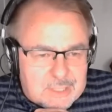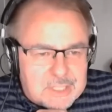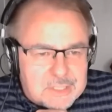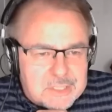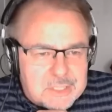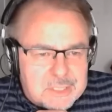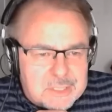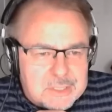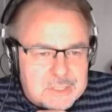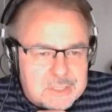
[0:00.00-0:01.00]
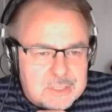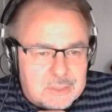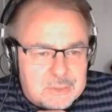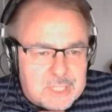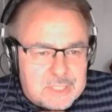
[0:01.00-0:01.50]
Legacy's,
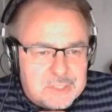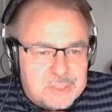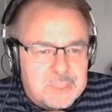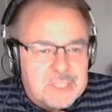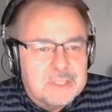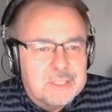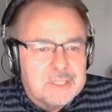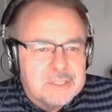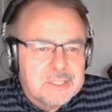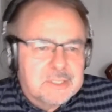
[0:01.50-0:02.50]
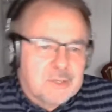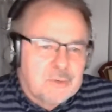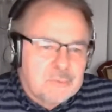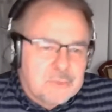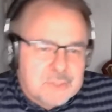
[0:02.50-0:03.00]
I was asked to speak at Legacy's
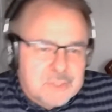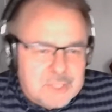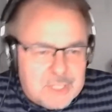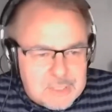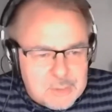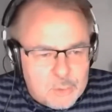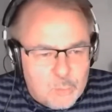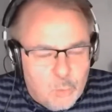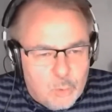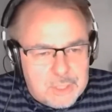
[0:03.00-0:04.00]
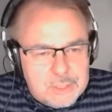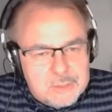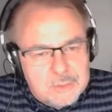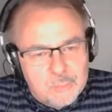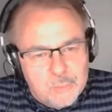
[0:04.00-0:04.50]
conference, and you walk
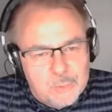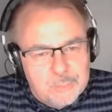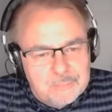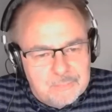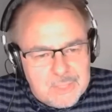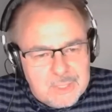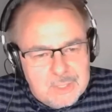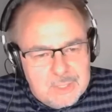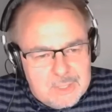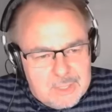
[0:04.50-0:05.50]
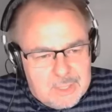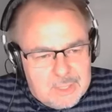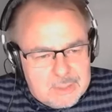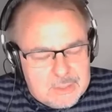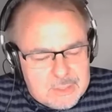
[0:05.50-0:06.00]
into the room
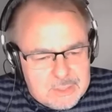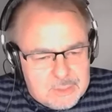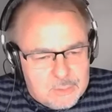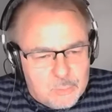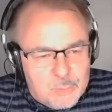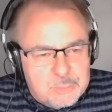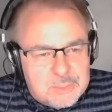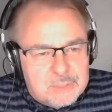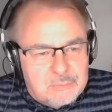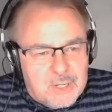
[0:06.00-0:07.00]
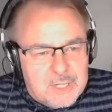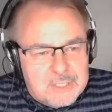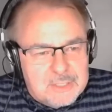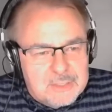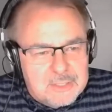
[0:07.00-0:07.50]
and the room's
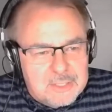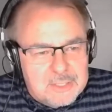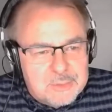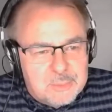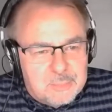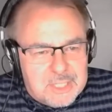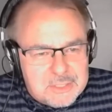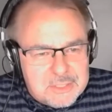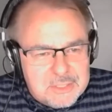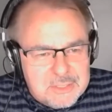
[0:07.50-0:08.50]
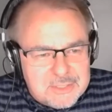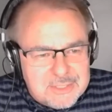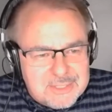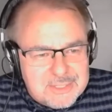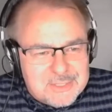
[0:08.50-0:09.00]
divided into places.